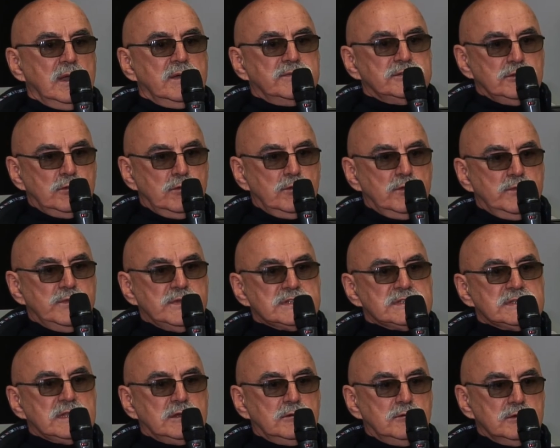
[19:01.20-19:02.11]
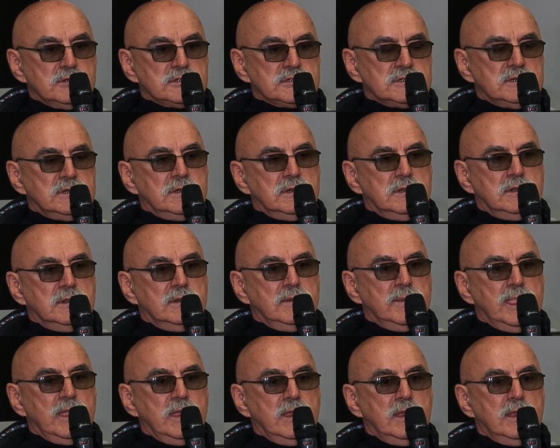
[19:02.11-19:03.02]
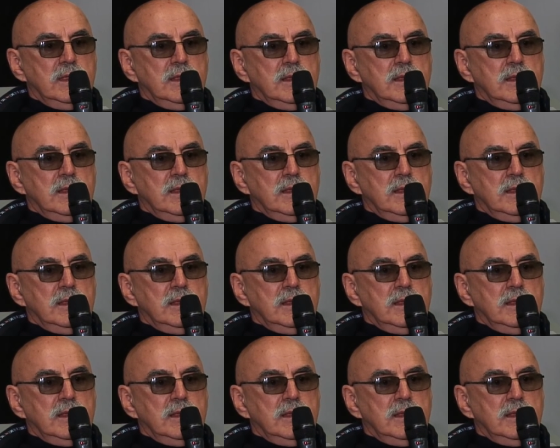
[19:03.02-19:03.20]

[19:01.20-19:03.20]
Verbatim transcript: uh, of the building and um,